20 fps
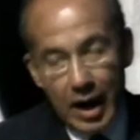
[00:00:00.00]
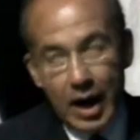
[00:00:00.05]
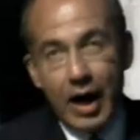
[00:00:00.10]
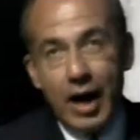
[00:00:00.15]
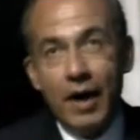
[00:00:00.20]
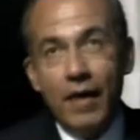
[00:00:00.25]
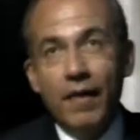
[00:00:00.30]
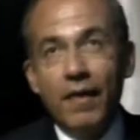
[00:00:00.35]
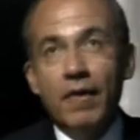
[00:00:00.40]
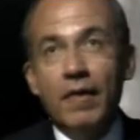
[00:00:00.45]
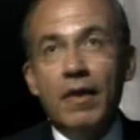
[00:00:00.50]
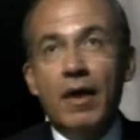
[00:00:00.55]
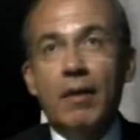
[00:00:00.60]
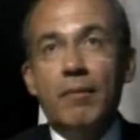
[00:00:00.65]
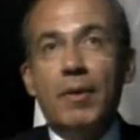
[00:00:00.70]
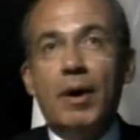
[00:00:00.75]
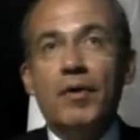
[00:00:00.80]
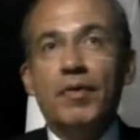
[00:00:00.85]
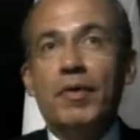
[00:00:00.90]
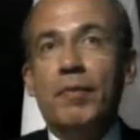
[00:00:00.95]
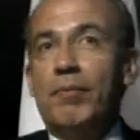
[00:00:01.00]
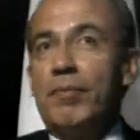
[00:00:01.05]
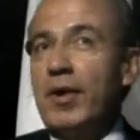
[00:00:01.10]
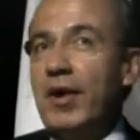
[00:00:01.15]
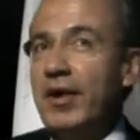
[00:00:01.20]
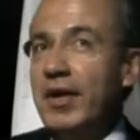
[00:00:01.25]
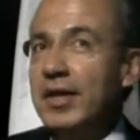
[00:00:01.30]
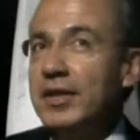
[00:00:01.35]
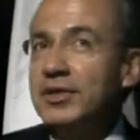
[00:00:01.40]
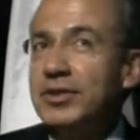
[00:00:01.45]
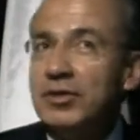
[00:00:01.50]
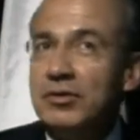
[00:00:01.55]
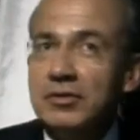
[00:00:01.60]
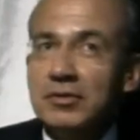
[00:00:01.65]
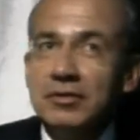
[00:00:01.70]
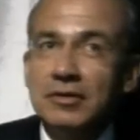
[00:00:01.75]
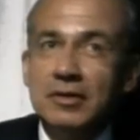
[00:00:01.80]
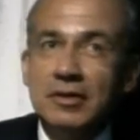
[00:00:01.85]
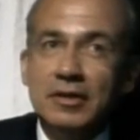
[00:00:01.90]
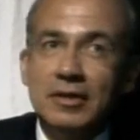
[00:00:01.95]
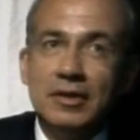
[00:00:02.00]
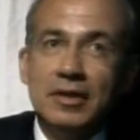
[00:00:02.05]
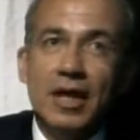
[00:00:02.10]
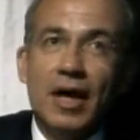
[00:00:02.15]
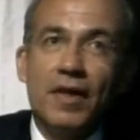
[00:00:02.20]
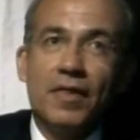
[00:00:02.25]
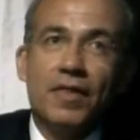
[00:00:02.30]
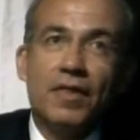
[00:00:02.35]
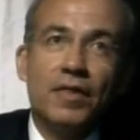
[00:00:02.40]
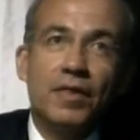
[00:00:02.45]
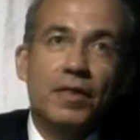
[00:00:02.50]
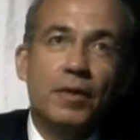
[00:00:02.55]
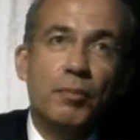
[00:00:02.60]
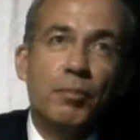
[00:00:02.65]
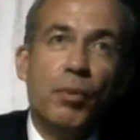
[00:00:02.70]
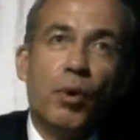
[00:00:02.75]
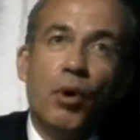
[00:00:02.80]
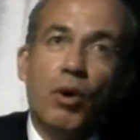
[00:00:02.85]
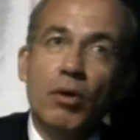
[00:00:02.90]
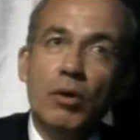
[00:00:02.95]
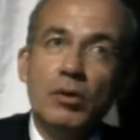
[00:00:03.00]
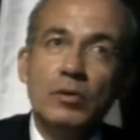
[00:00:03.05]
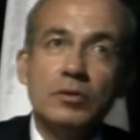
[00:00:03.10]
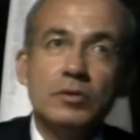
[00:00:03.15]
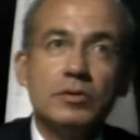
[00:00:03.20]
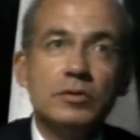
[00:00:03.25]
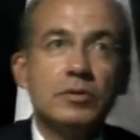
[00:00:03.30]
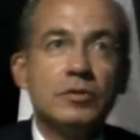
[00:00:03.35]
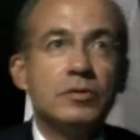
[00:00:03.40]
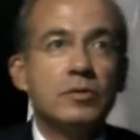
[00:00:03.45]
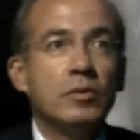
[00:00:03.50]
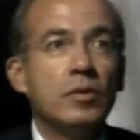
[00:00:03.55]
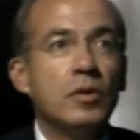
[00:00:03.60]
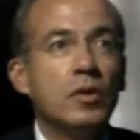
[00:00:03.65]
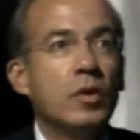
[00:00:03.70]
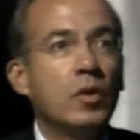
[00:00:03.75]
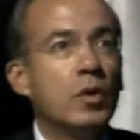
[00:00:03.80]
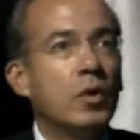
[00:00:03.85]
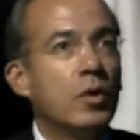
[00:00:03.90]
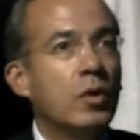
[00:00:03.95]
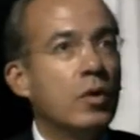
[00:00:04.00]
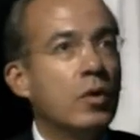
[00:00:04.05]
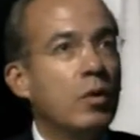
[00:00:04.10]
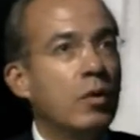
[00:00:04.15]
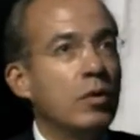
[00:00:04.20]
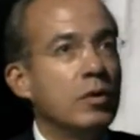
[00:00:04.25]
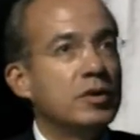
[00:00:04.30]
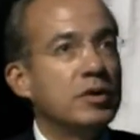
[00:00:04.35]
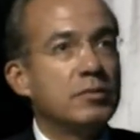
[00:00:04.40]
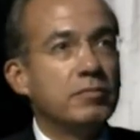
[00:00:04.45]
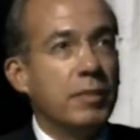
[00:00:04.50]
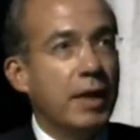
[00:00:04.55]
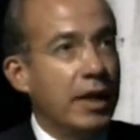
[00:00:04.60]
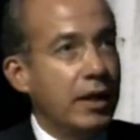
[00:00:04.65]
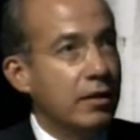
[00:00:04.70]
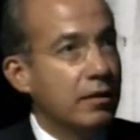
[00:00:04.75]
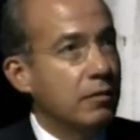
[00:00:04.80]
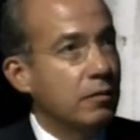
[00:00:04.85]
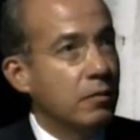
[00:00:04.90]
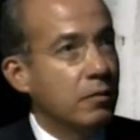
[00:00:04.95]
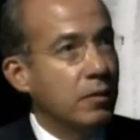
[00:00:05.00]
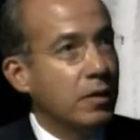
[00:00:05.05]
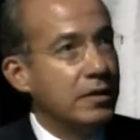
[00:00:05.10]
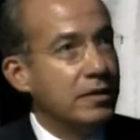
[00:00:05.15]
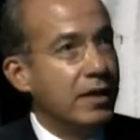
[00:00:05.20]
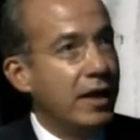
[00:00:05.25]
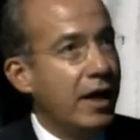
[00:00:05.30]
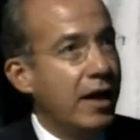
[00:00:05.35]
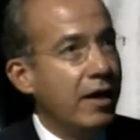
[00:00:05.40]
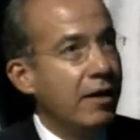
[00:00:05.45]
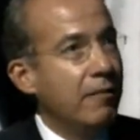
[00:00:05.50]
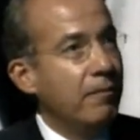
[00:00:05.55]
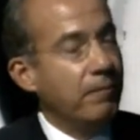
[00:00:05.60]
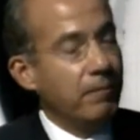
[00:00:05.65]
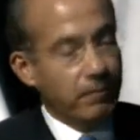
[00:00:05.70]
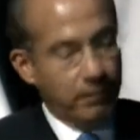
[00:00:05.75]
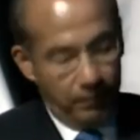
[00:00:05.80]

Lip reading: and about the prediction that the poles could melt one day.